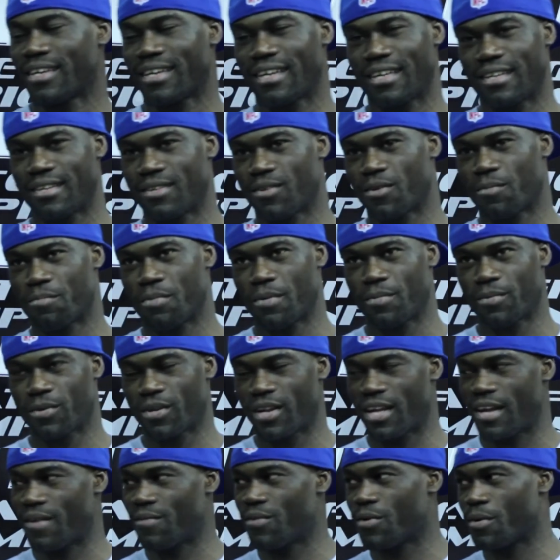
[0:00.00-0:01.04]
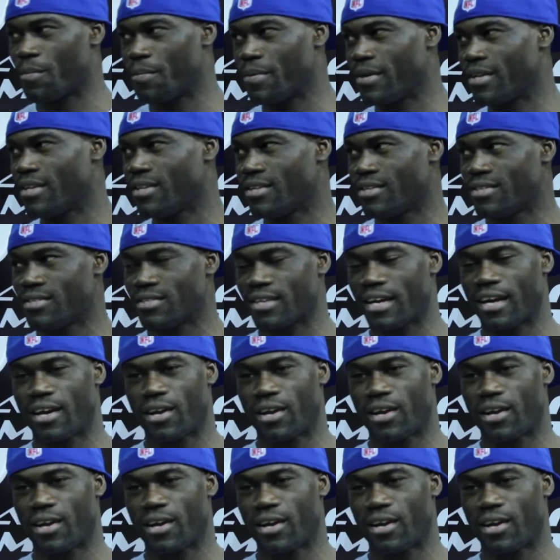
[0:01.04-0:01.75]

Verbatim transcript: Again, you know, people are going to have their opinions.